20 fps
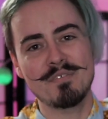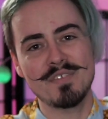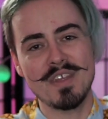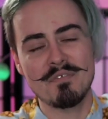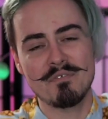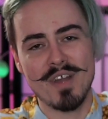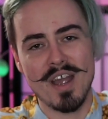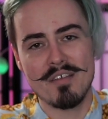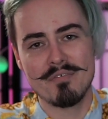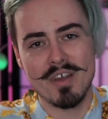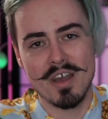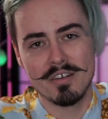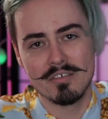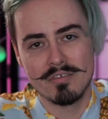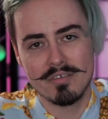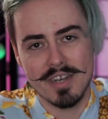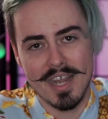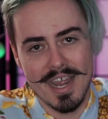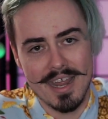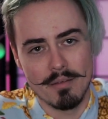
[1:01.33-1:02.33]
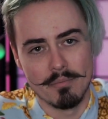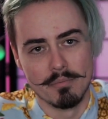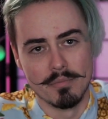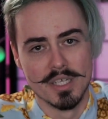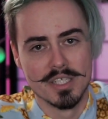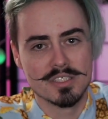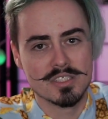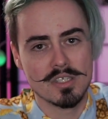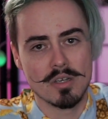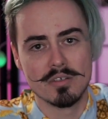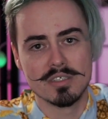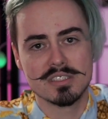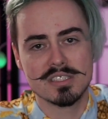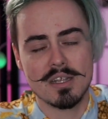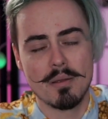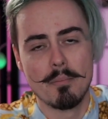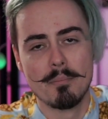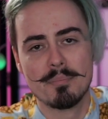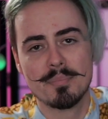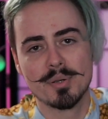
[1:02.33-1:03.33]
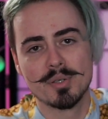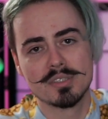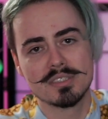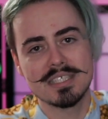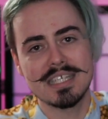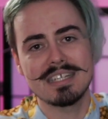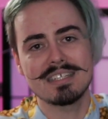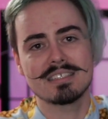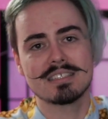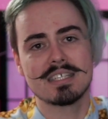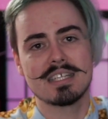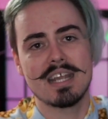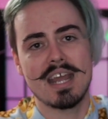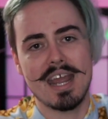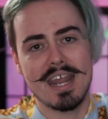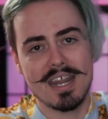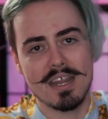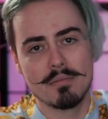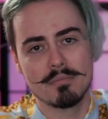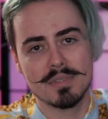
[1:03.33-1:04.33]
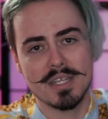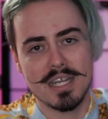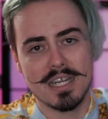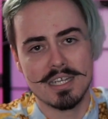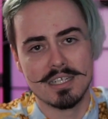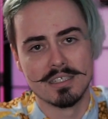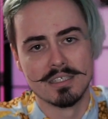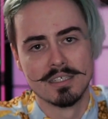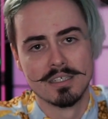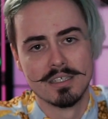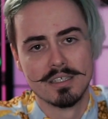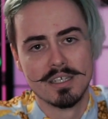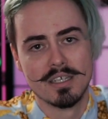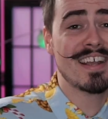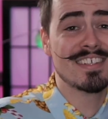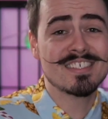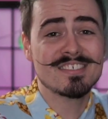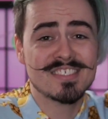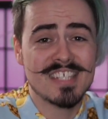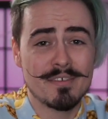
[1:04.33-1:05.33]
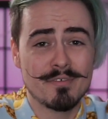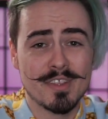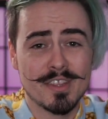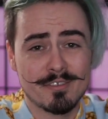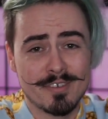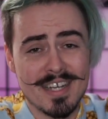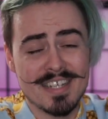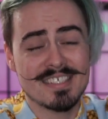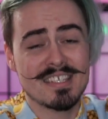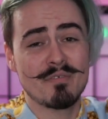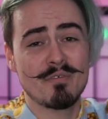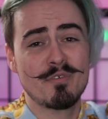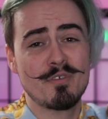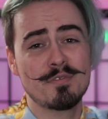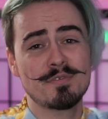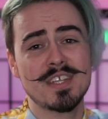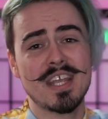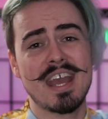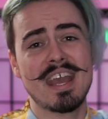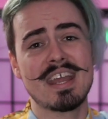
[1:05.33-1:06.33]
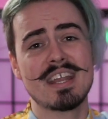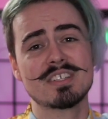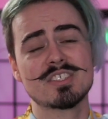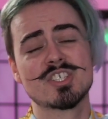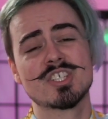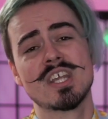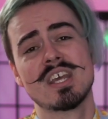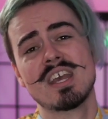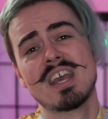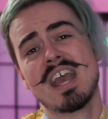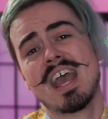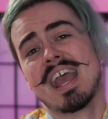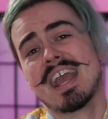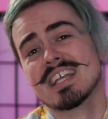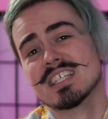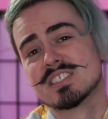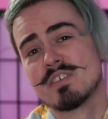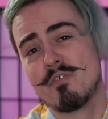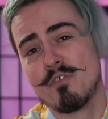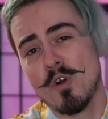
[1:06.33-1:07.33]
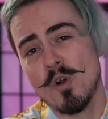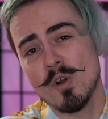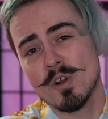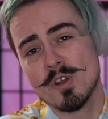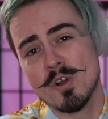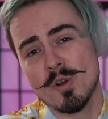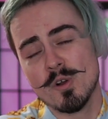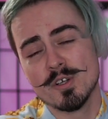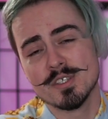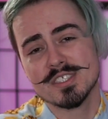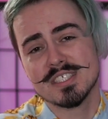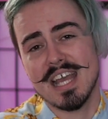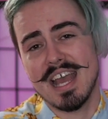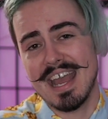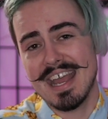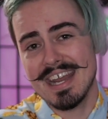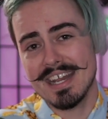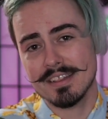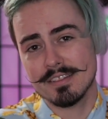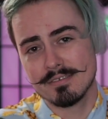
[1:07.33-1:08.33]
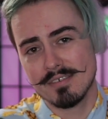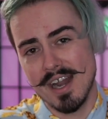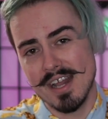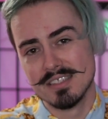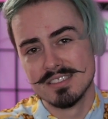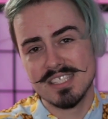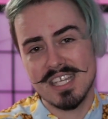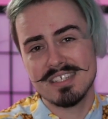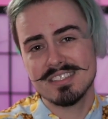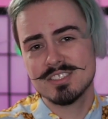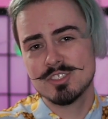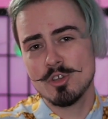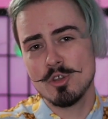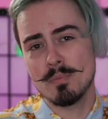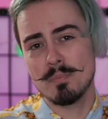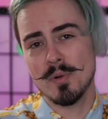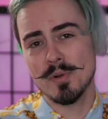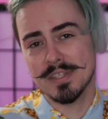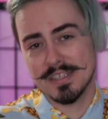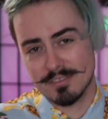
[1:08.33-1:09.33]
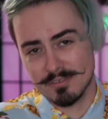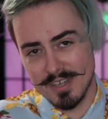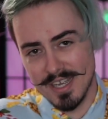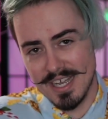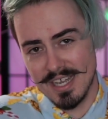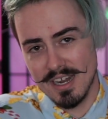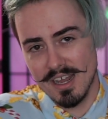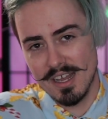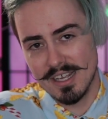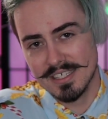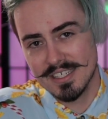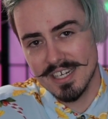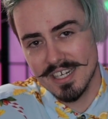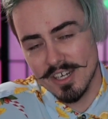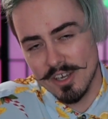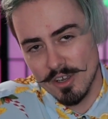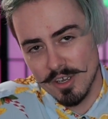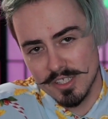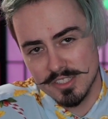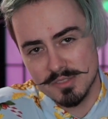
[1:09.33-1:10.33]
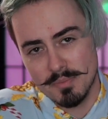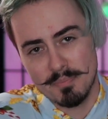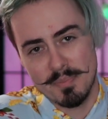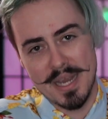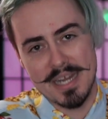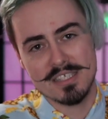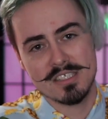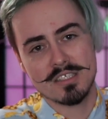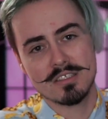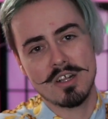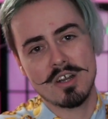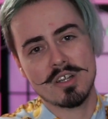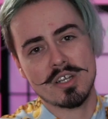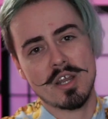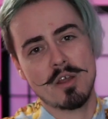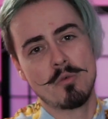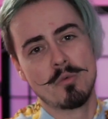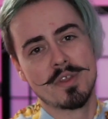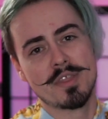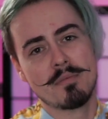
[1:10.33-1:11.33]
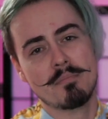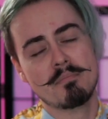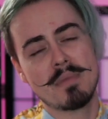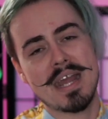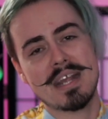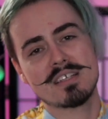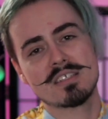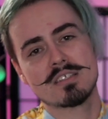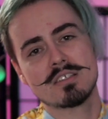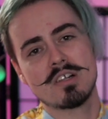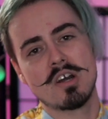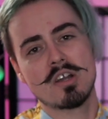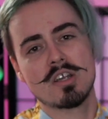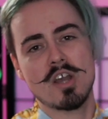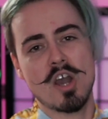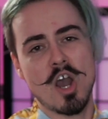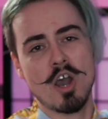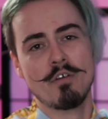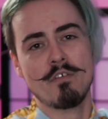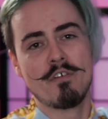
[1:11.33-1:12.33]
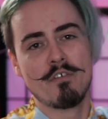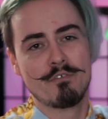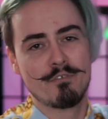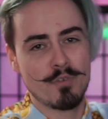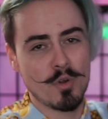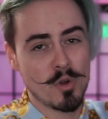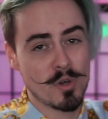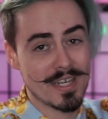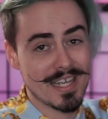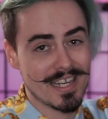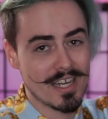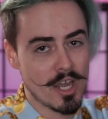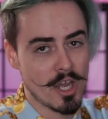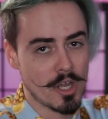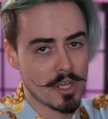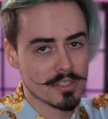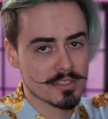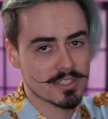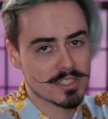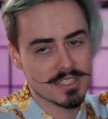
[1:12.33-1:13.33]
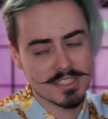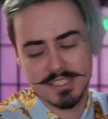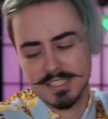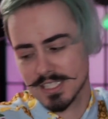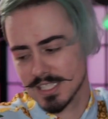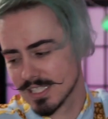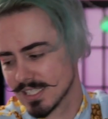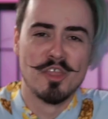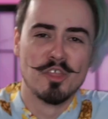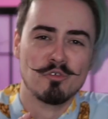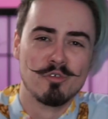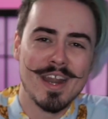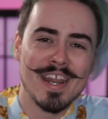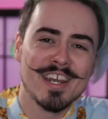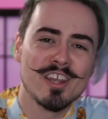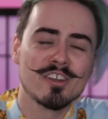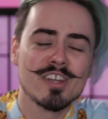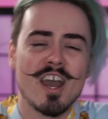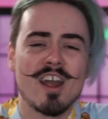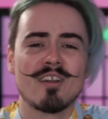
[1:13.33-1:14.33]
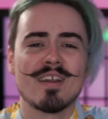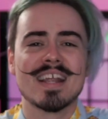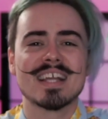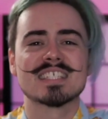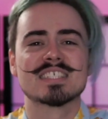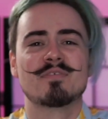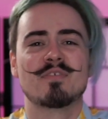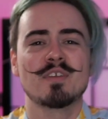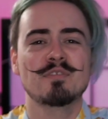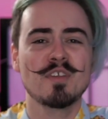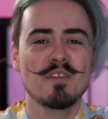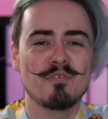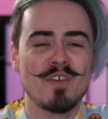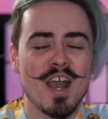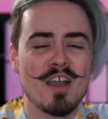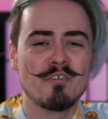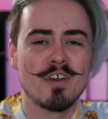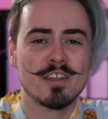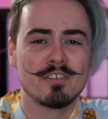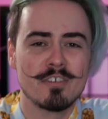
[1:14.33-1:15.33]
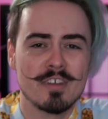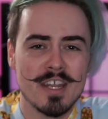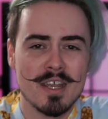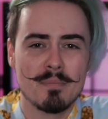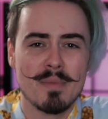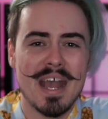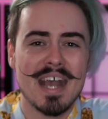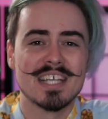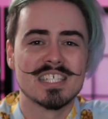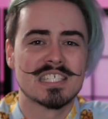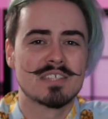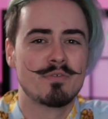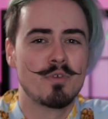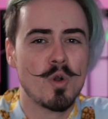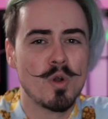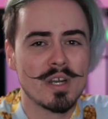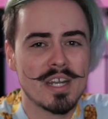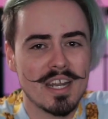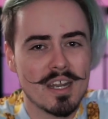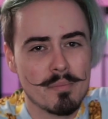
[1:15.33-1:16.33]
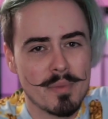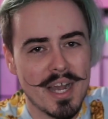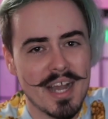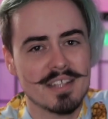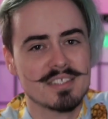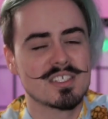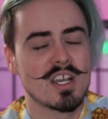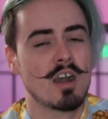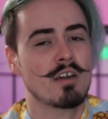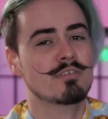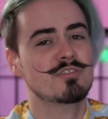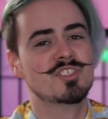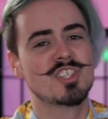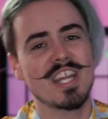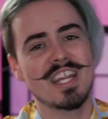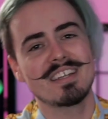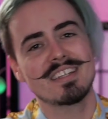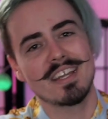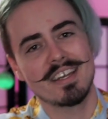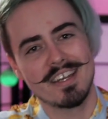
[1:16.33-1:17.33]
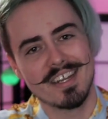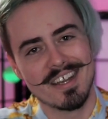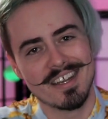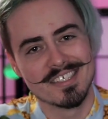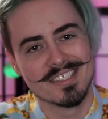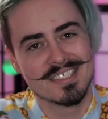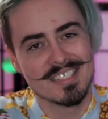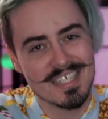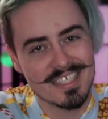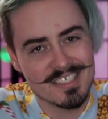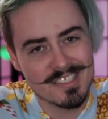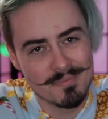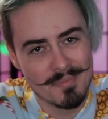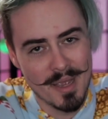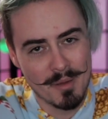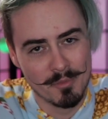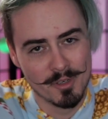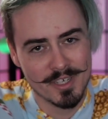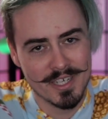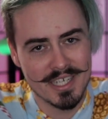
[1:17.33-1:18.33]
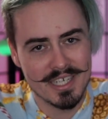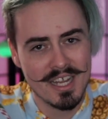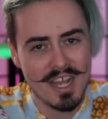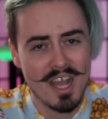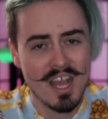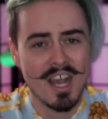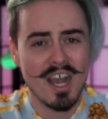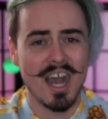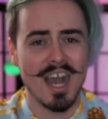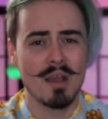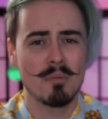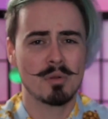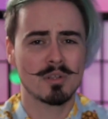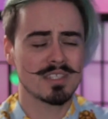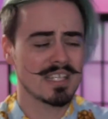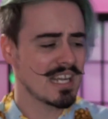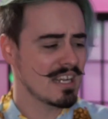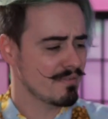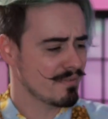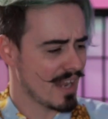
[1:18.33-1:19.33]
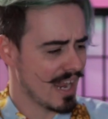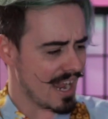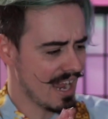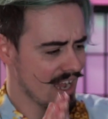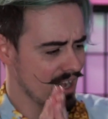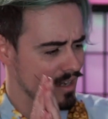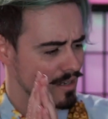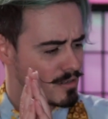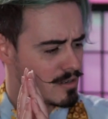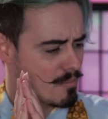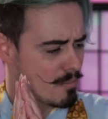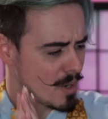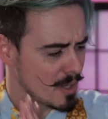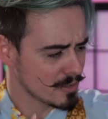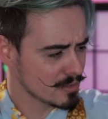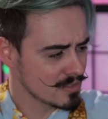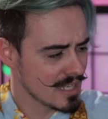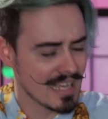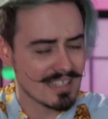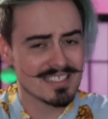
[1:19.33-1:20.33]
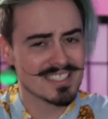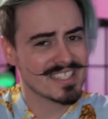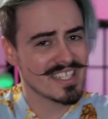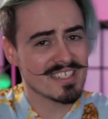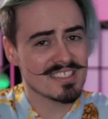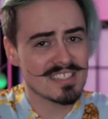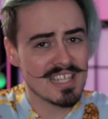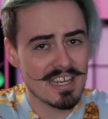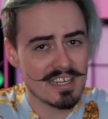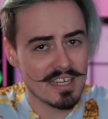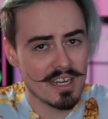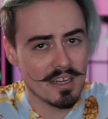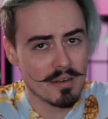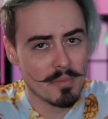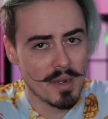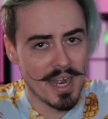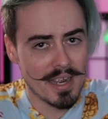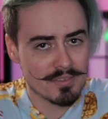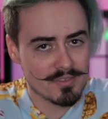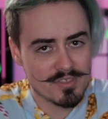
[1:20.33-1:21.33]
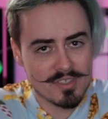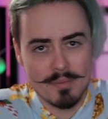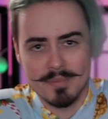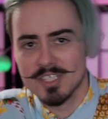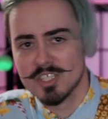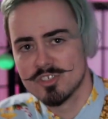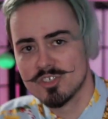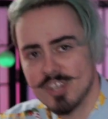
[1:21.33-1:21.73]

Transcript: 5500M, so it's completely AMD. The Ryzen 7 3750H is 4 cores, 8 threads, 2.3 GHz base clock with a max clock of 4 GHz. The Radeon RX 5500M has 4 GB of GDDR6 memory. I believe our model has 16 GB. Let me